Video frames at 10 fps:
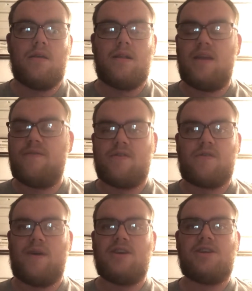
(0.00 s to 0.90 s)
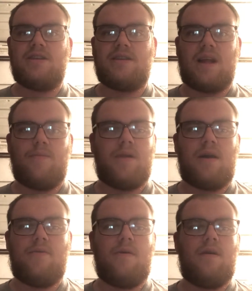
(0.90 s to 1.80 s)
Leave us questions down
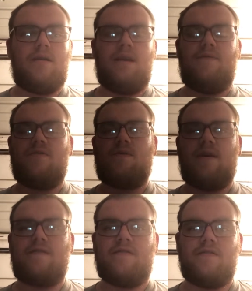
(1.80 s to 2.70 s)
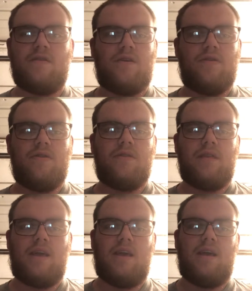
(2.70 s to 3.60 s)
below. Leave us questions on
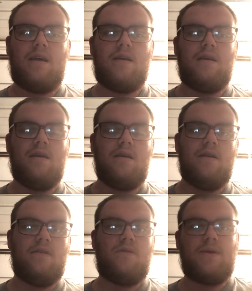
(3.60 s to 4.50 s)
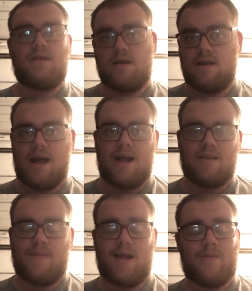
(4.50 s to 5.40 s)
the Twitter,
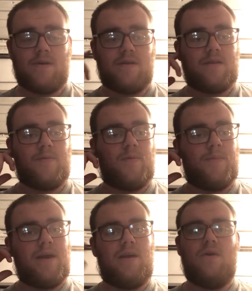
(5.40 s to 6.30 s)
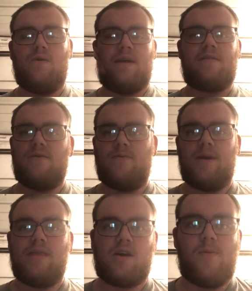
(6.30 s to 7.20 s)
@BadBookersWP. All that stuff will be
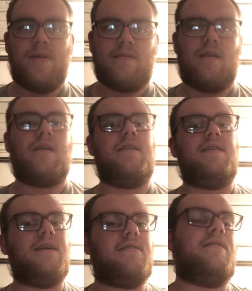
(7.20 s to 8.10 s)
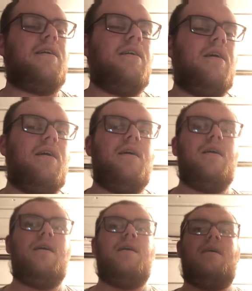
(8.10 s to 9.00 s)
in the comments like I did yesterday.
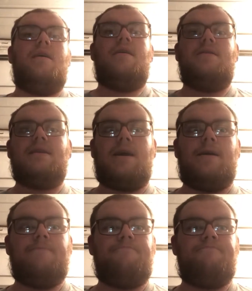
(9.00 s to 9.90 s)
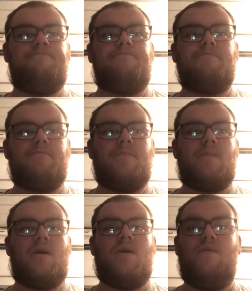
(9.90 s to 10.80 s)
And yeah,
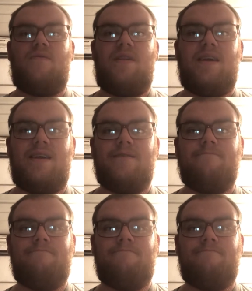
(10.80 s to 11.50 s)
hopefully